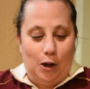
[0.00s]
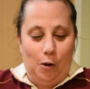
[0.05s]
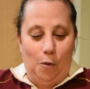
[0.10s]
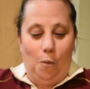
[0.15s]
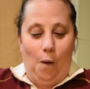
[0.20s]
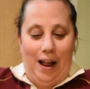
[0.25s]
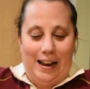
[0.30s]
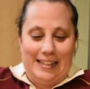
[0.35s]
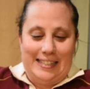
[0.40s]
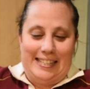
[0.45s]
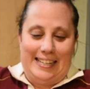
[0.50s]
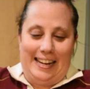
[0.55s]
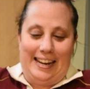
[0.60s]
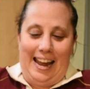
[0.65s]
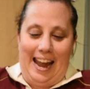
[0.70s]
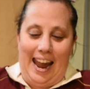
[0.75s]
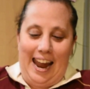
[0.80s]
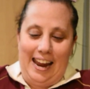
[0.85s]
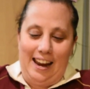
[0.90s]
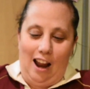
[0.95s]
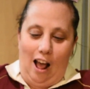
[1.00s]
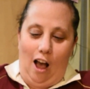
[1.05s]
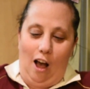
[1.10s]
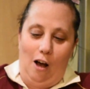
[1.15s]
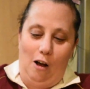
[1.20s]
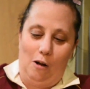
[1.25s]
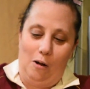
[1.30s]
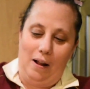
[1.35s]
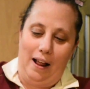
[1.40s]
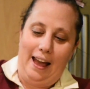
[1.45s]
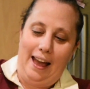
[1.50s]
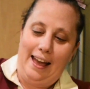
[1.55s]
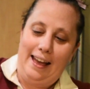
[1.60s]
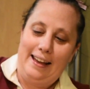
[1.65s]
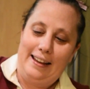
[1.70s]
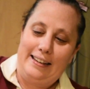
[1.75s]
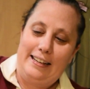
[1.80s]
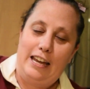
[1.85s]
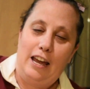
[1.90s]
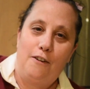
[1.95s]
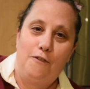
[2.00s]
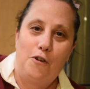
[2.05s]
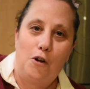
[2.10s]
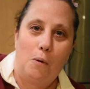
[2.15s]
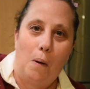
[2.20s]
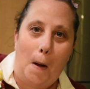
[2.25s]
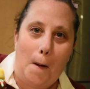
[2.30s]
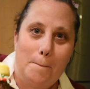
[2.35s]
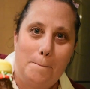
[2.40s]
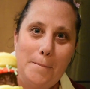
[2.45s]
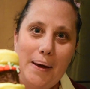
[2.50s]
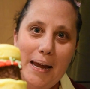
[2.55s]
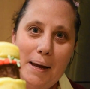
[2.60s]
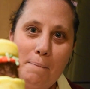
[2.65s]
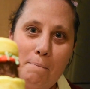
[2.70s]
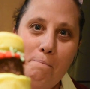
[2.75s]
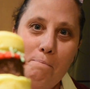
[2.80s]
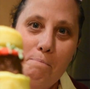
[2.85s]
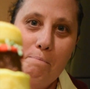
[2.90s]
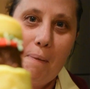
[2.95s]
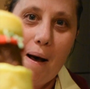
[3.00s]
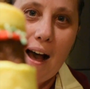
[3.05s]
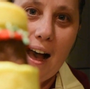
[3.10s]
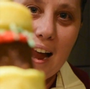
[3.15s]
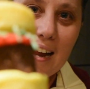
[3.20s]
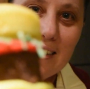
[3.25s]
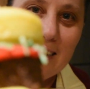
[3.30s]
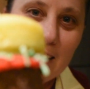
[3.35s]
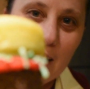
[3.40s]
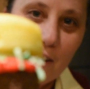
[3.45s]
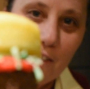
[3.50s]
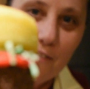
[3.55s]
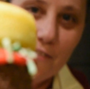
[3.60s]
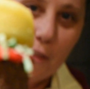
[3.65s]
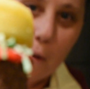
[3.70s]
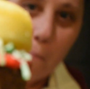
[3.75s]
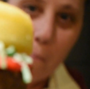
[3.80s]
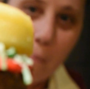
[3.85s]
you once again. I'll give you a big bite of the